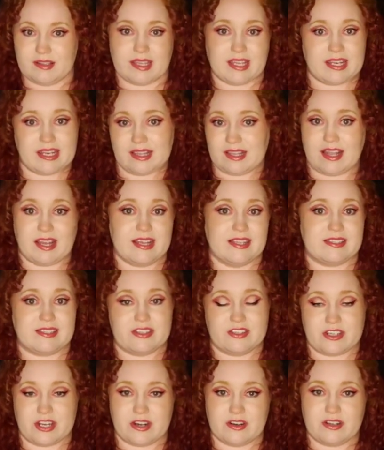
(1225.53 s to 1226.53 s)
getting clients
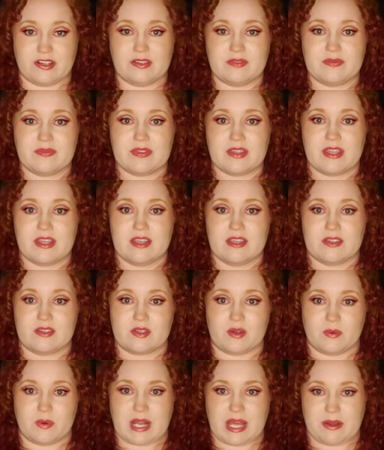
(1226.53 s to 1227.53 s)
in general.
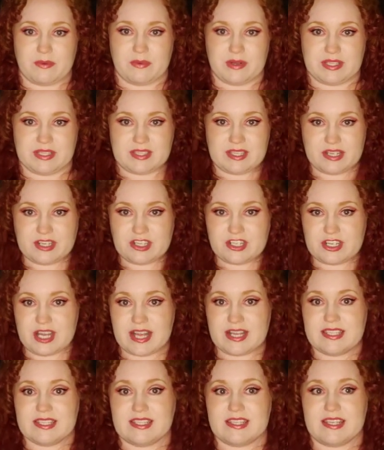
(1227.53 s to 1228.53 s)
So what I would
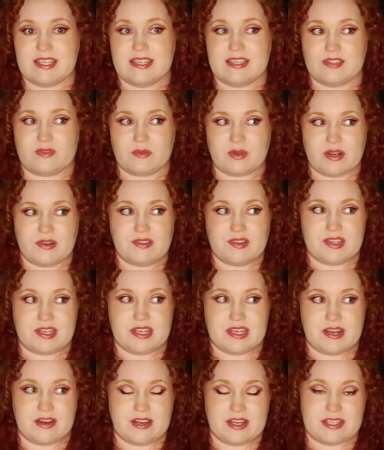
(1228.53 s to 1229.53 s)
suggest is whatever the
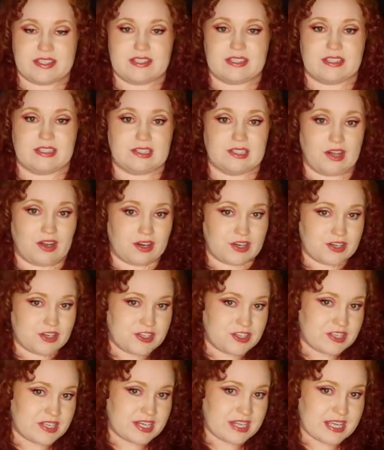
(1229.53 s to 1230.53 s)
nearest
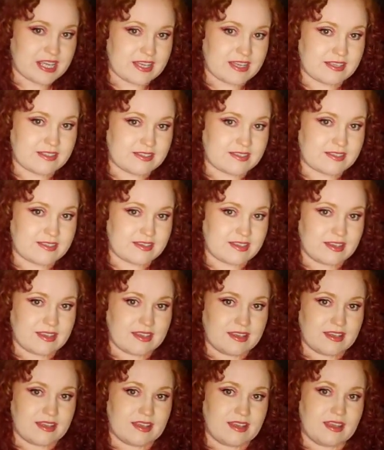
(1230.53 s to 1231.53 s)
large city is,
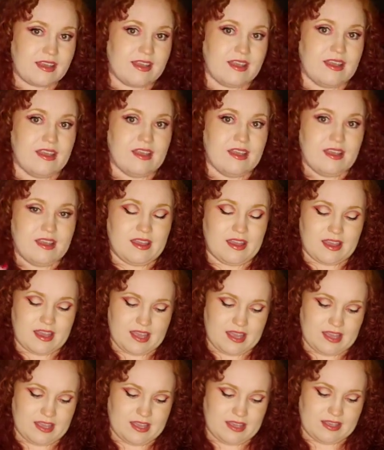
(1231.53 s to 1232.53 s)

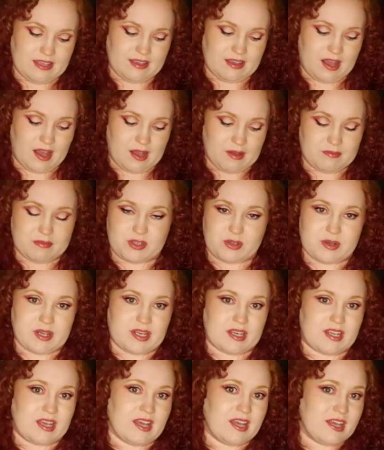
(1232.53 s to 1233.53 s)
do
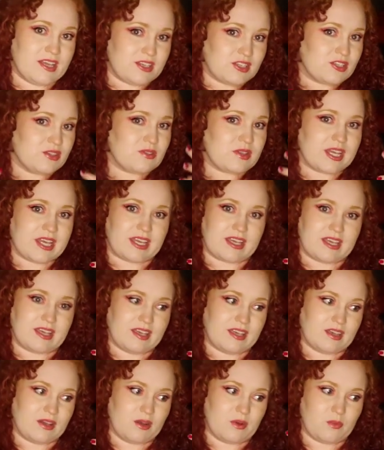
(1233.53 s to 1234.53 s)
like
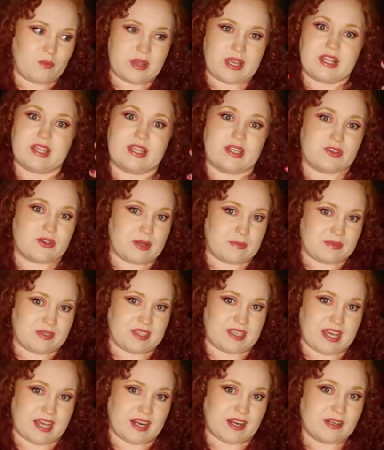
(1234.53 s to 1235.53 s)
weekly trips
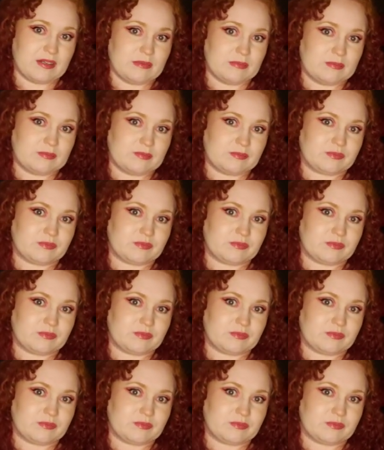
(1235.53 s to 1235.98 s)
there,